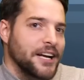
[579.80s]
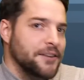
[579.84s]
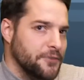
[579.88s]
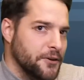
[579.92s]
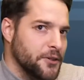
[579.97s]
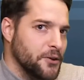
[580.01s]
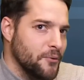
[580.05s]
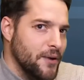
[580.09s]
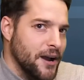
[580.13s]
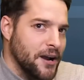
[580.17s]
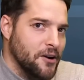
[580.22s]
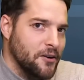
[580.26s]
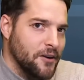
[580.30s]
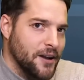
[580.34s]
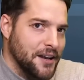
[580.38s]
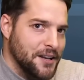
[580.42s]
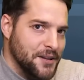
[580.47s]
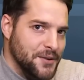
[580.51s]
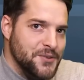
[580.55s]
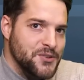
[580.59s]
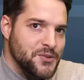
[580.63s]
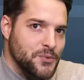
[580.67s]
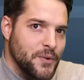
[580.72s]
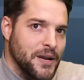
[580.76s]
And for the record, I
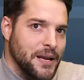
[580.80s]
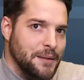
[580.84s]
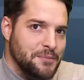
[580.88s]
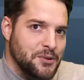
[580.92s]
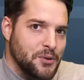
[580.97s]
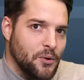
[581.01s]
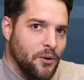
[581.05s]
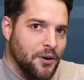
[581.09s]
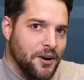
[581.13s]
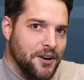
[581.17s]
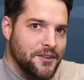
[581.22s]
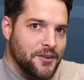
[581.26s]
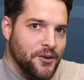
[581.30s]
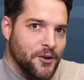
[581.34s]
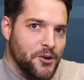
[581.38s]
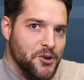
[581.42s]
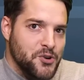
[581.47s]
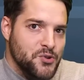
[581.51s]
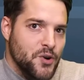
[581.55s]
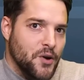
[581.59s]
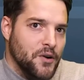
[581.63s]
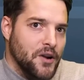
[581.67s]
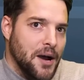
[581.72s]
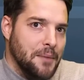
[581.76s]
use weeb dork
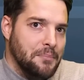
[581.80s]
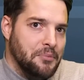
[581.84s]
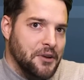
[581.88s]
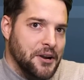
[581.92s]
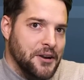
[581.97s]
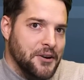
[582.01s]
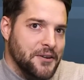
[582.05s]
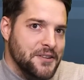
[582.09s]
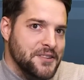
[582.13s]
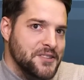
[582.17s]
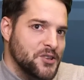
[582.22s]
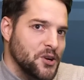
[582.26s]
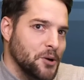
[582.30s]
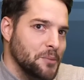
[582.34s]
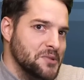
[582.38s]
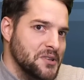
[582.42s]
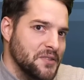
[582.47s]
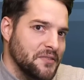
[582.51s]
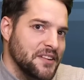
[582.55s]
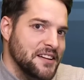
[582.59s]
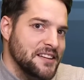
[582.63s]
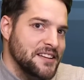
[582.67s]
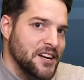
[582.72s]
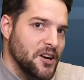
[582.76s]
nerd drone operator as
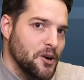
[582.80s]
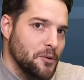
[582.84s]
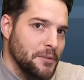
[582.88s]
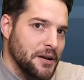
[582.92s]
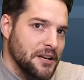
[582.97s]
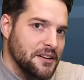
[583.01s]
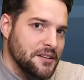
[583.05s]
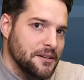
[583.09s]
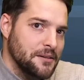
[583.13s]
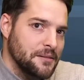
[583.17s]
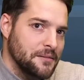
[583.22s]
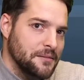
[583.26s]
terms of endearment.